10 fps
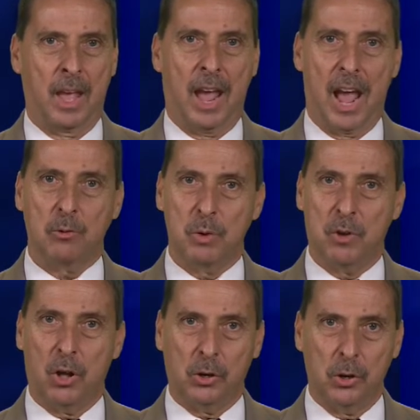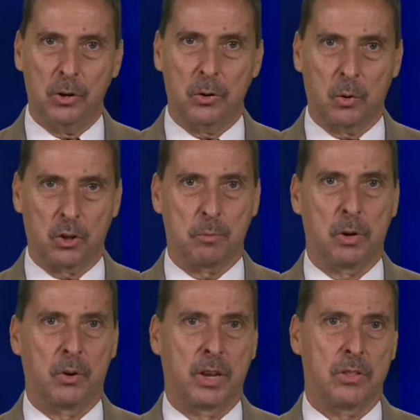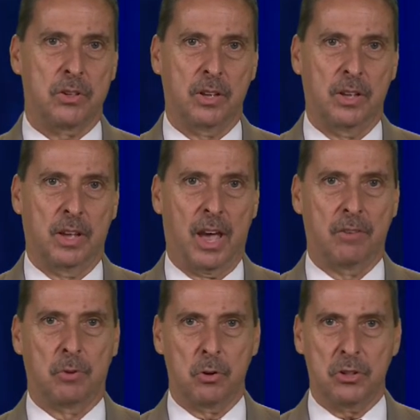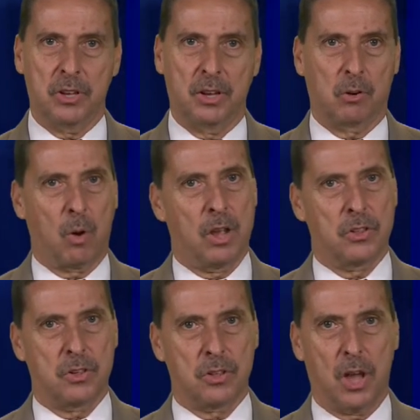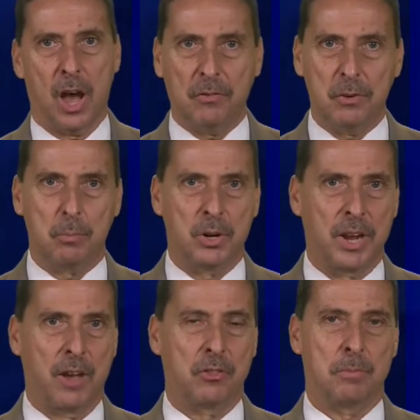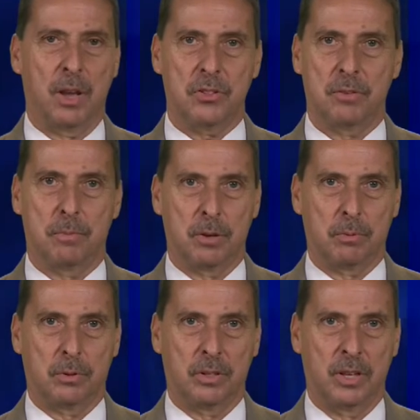As we've all heard or experienced, adversity and crisis often bring out the best in people,